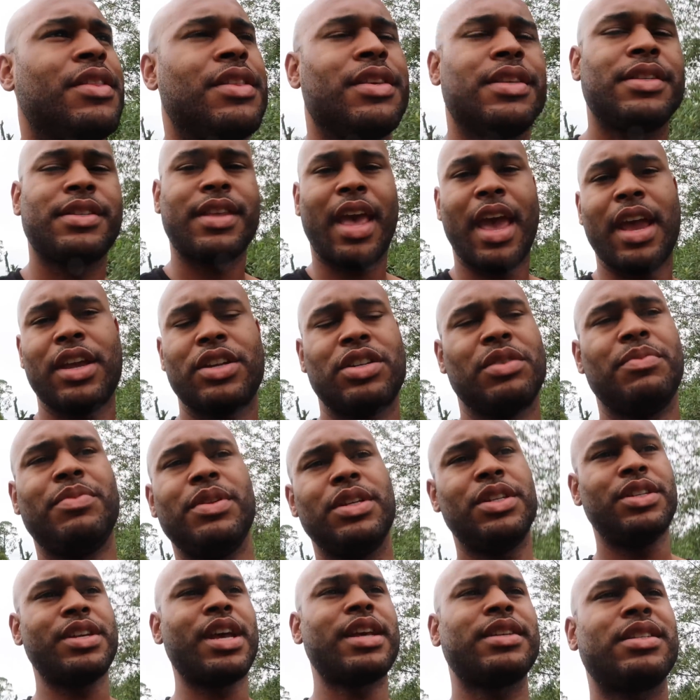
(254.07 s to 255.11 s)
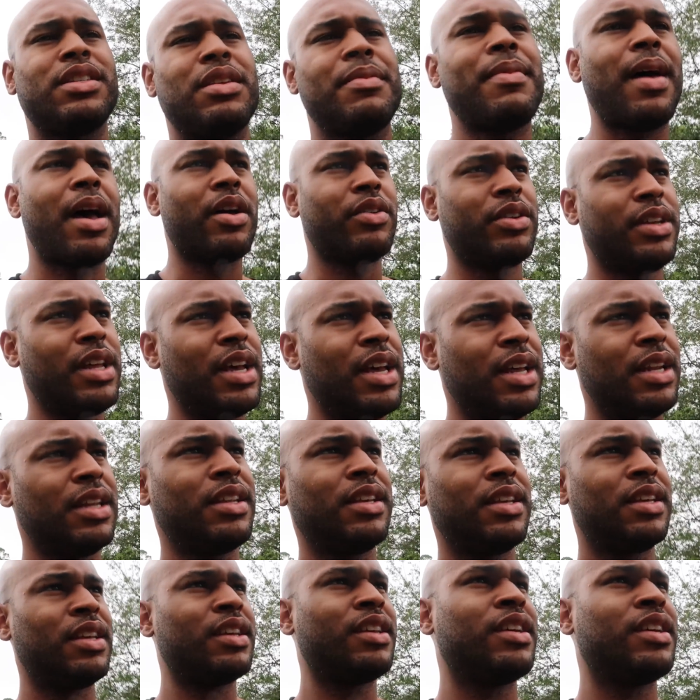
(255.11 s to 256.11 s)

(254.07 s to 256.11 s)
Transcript: This tank should be just about done.